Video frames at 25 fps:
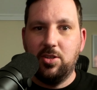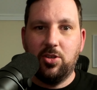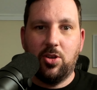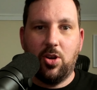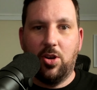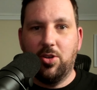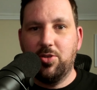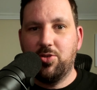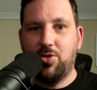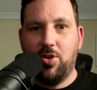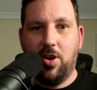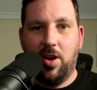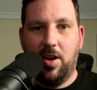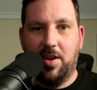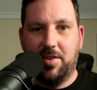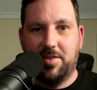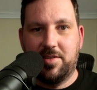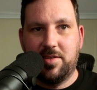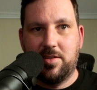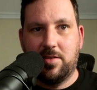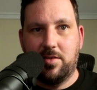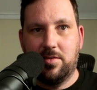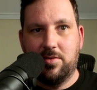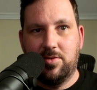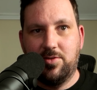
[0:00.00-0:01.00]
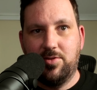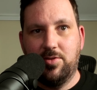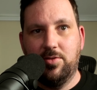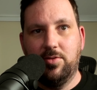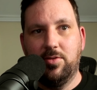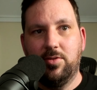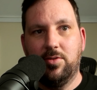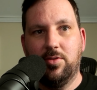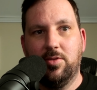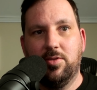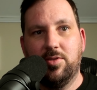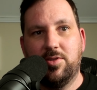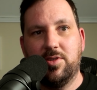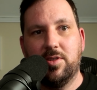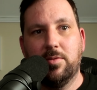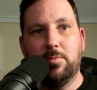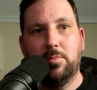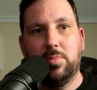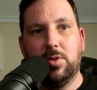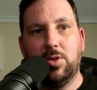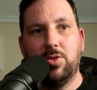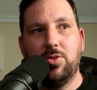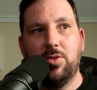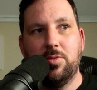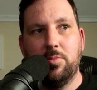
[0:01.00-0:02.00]
contrast to
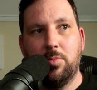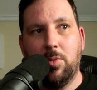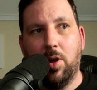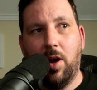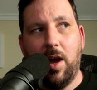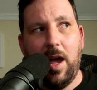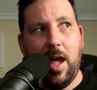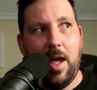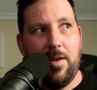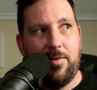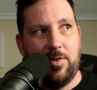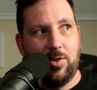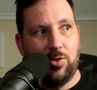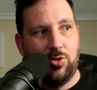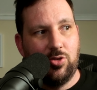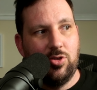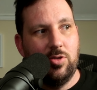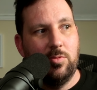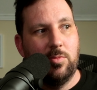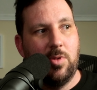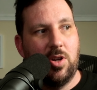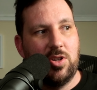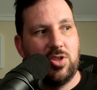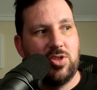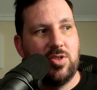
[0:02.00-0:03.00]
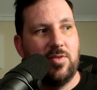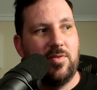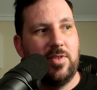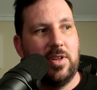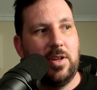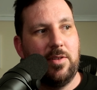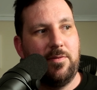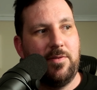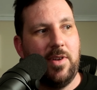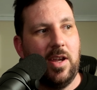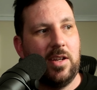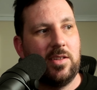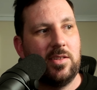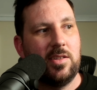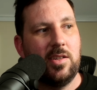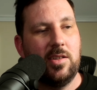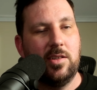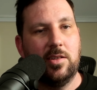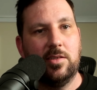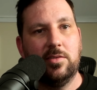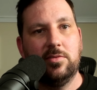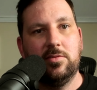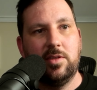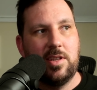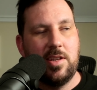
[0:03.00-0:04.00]
bloom not having too much of an effect
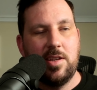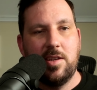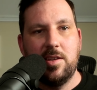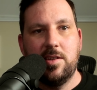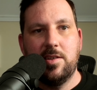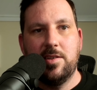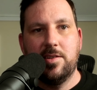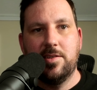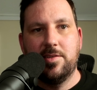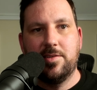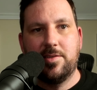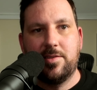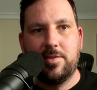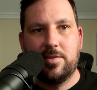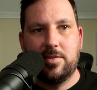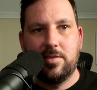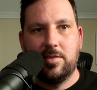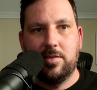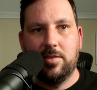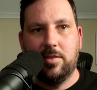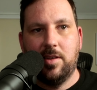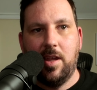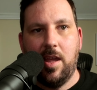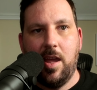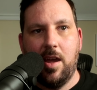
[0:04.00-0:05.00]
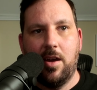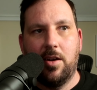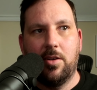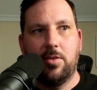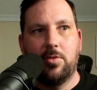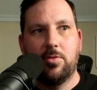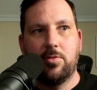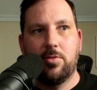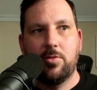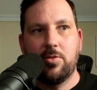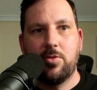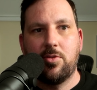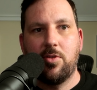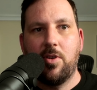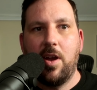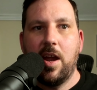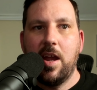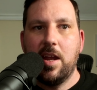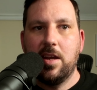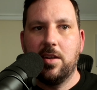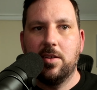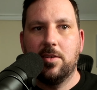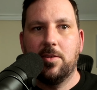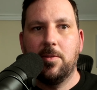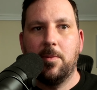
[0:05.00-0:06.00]
here is our
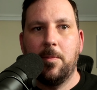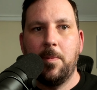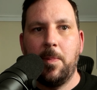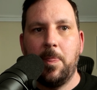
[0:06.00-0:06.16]
grain.